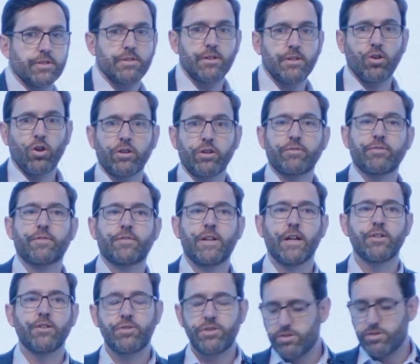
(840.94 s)
a lot of
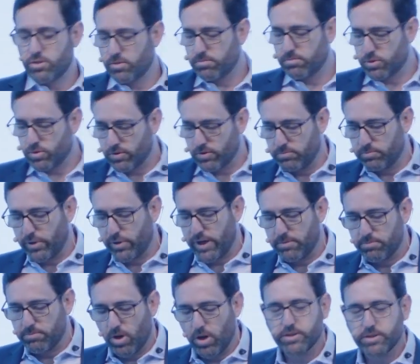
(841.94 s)
countries in a sort of
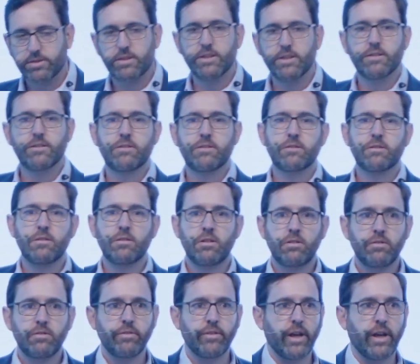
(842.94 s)
bread baskets.
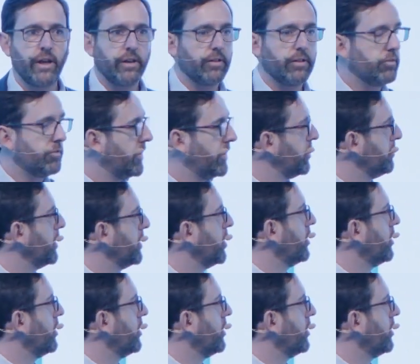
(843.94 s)
They're very big on